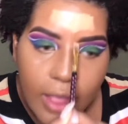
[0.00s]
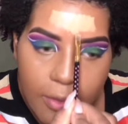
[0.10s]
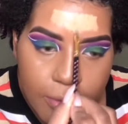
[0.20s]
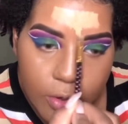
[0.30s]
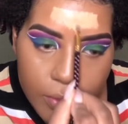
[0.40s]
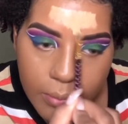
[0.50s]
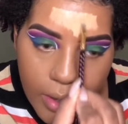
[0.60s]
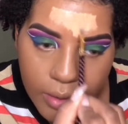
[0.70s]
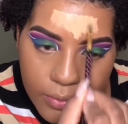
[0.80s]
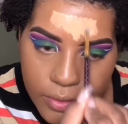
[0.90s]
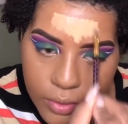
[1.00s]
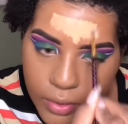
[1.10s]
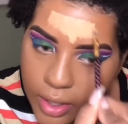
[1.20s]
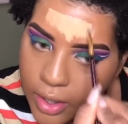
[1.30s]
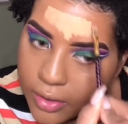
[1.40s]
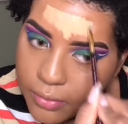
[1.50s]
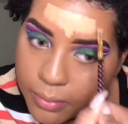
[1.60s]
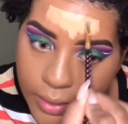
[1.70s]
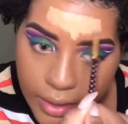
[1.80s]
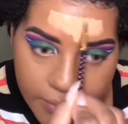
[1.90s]
I've been doing makeup for 3 years,
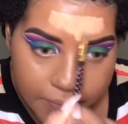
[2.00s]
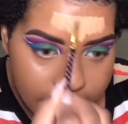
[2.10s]
but,